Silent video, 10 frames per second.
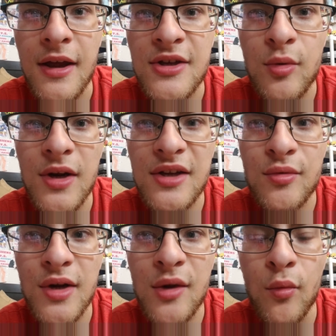
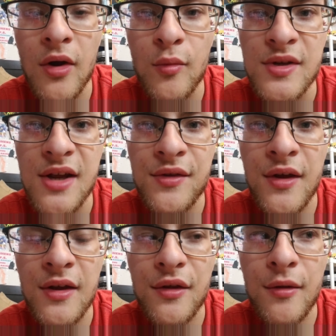2021 was, I
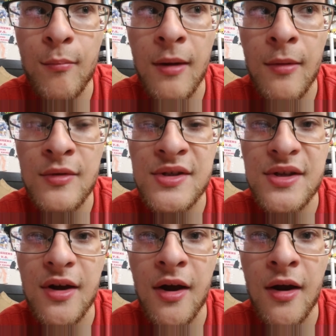think, my most
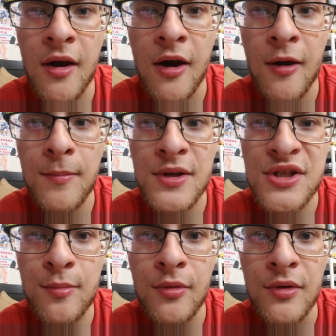
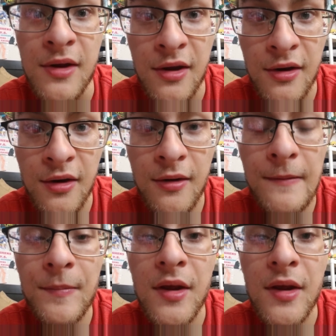accomplishable year